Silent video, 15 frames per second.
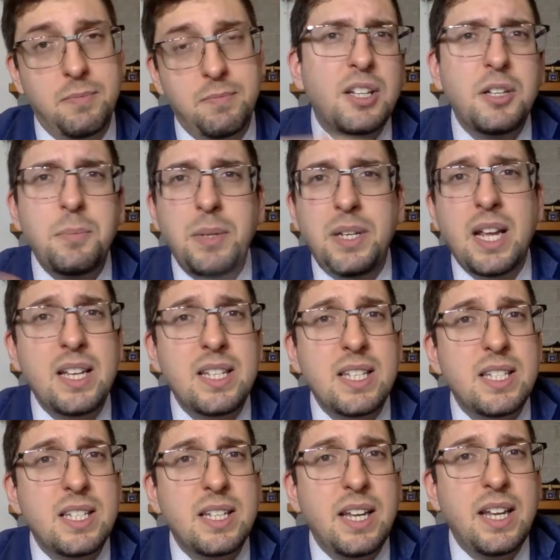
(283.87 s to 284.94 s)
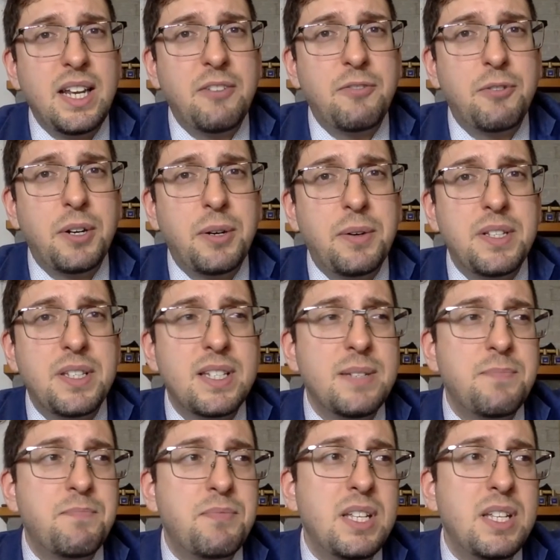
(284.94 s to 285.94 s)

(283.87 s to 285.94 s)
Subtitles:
Could be nice as a dating fragrance.